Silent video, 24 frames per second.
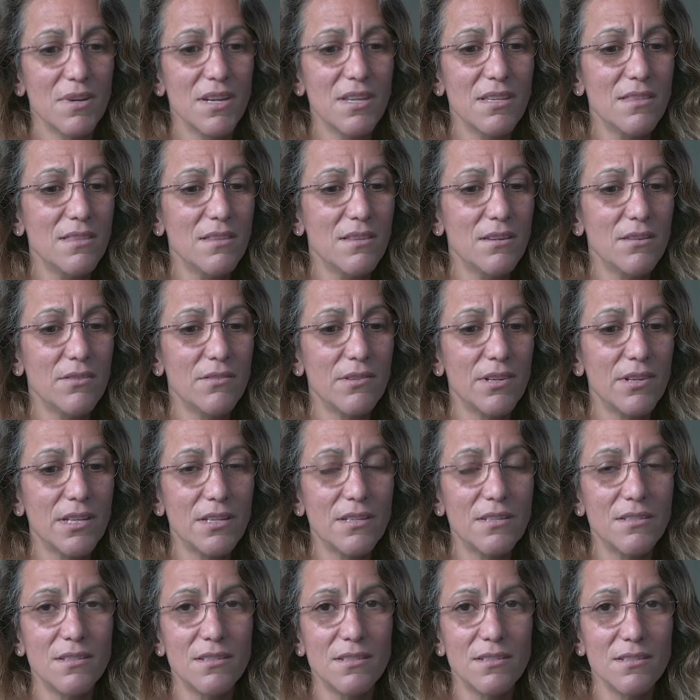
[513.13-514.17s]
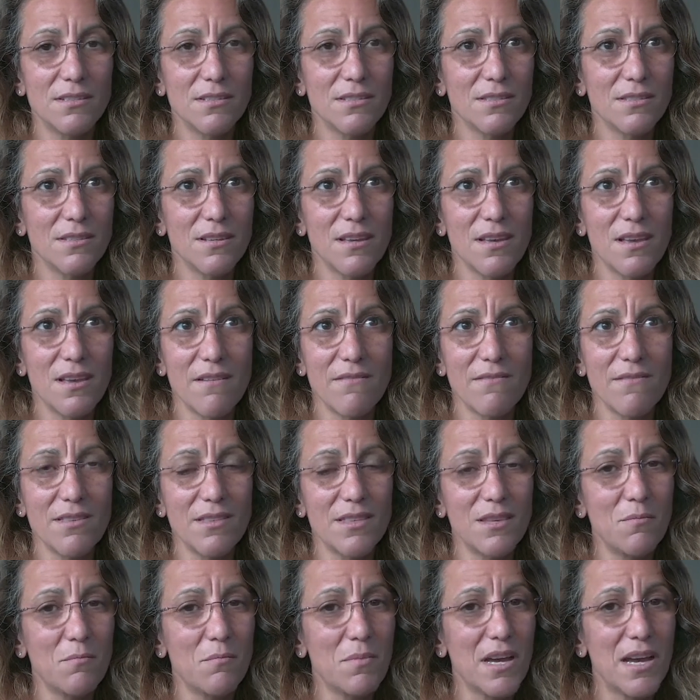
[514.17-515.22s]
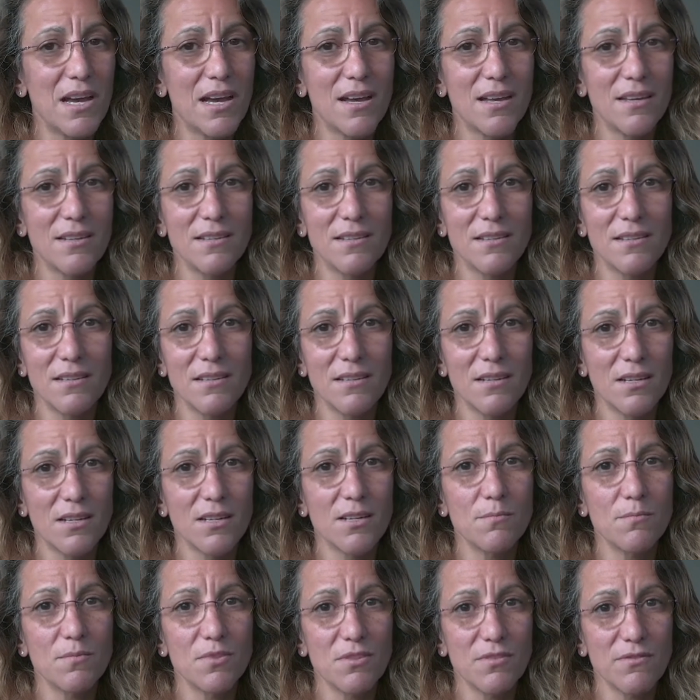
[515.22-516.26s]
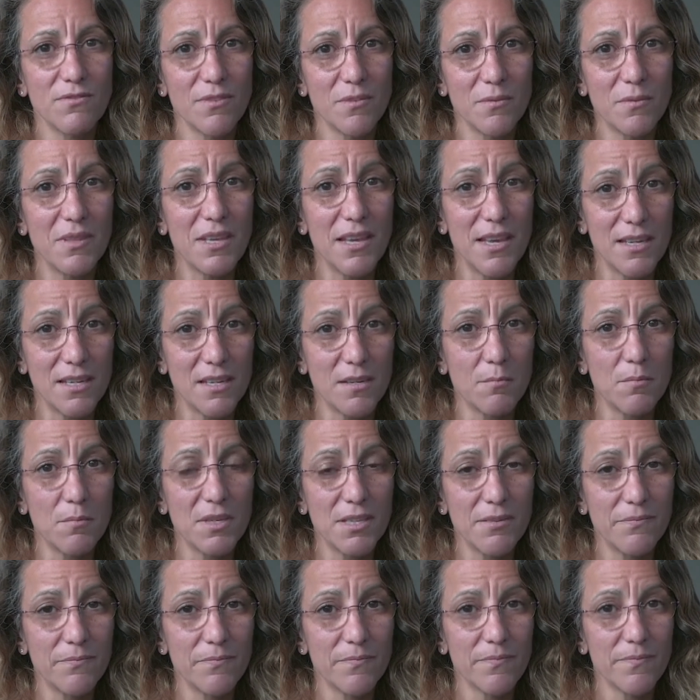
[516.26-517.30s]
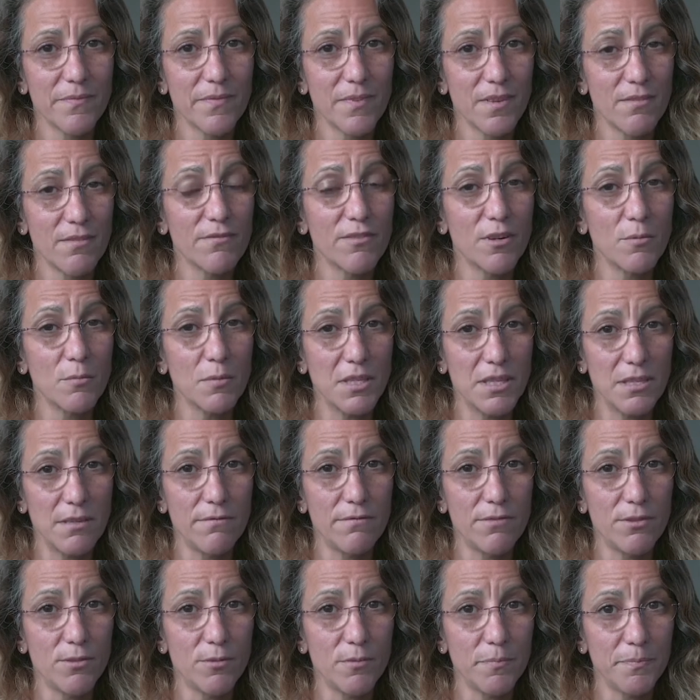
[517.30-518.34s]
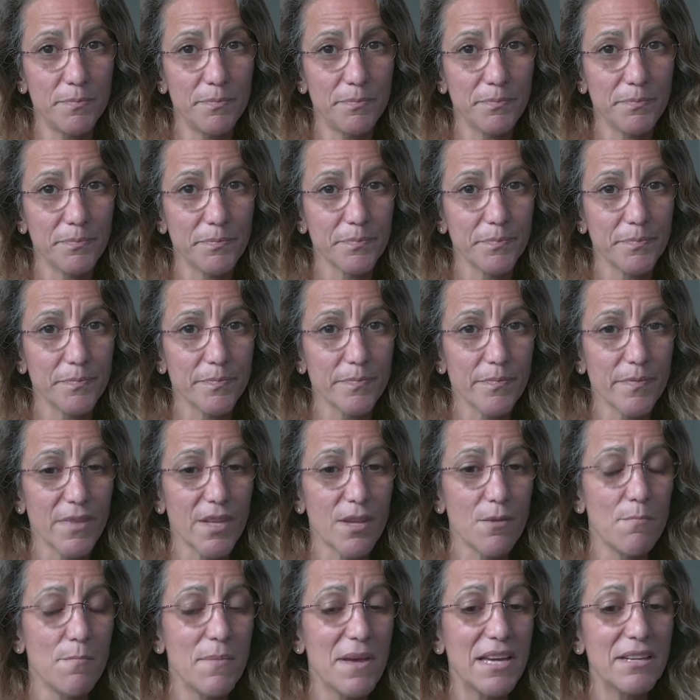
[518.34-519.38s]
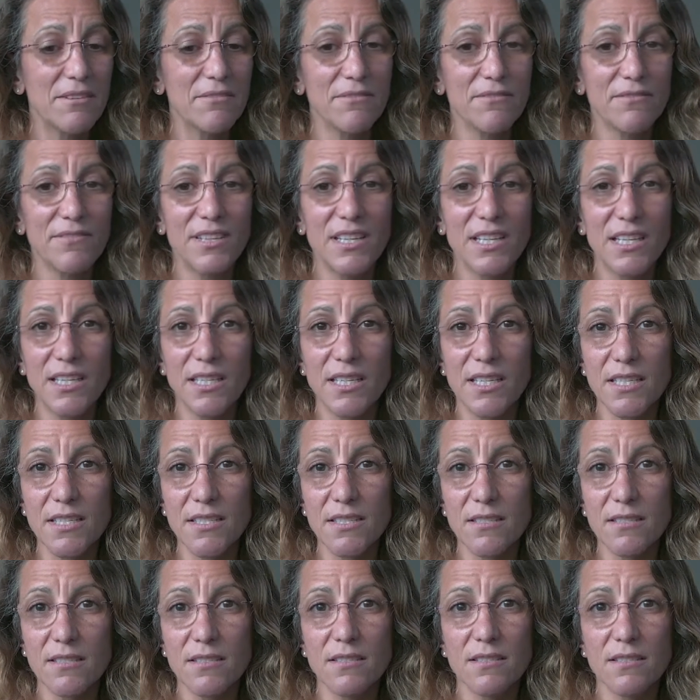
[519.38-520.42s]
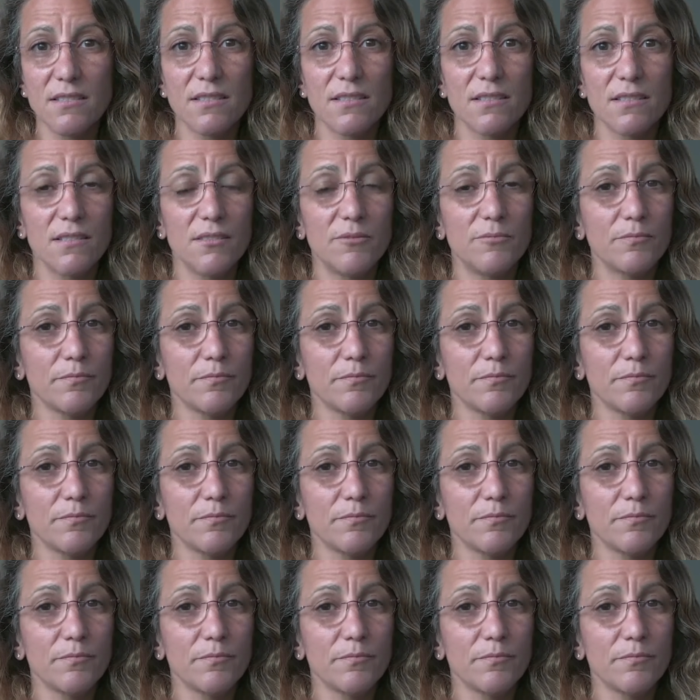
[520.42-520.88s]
My theory is everything bad comes from the enemy, from evil. Bad feelings,